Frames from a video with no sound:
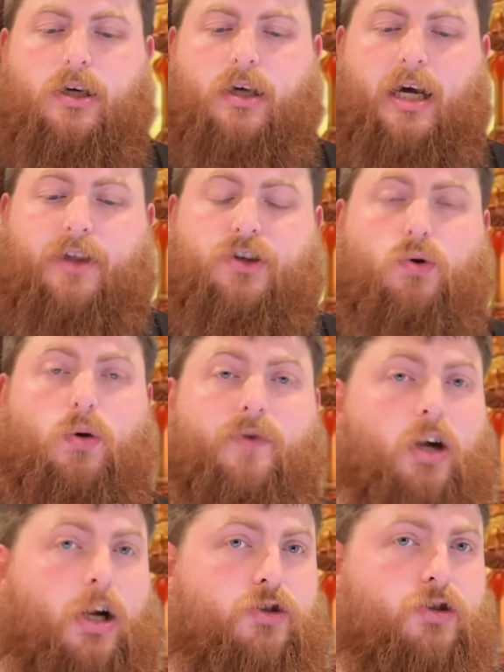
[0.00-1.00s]
The School of
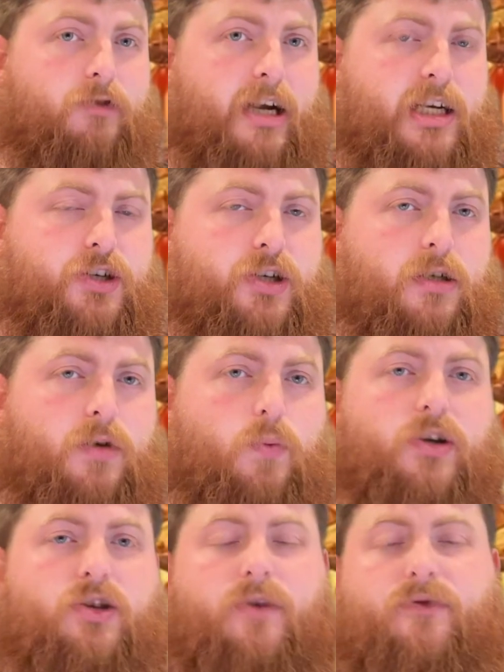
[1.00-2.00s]
Conjuration,
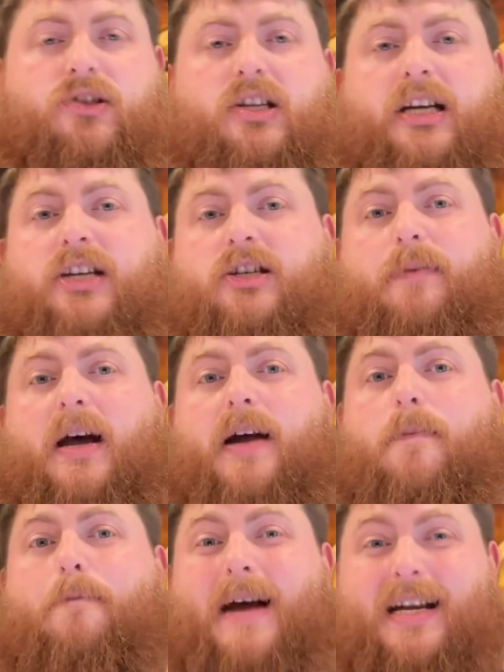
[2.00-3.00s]
which obviously is
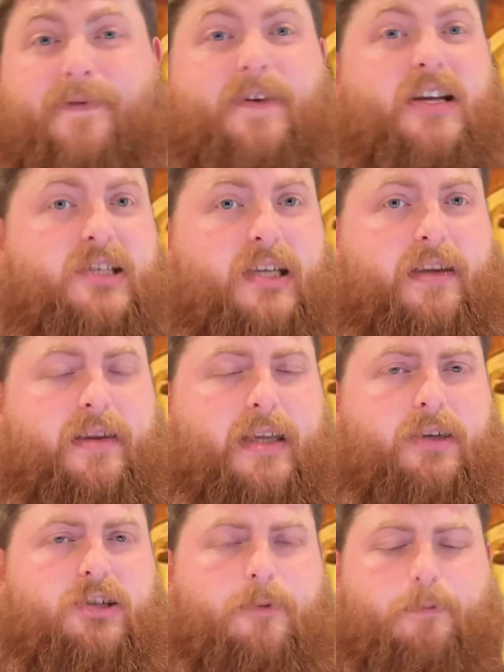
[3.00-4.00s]
about manifesting
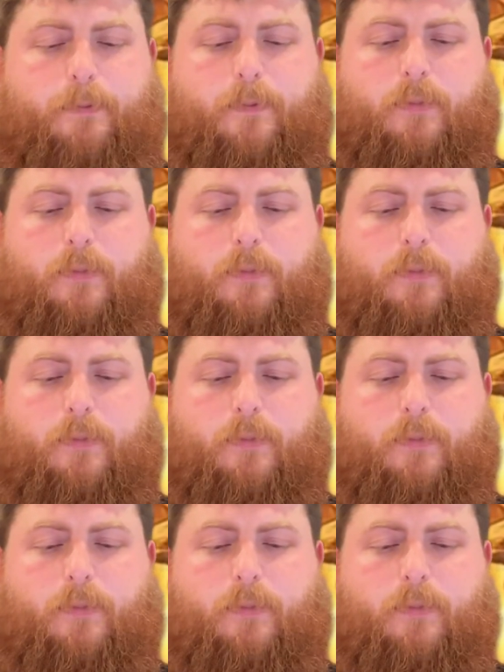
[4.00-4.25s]
things and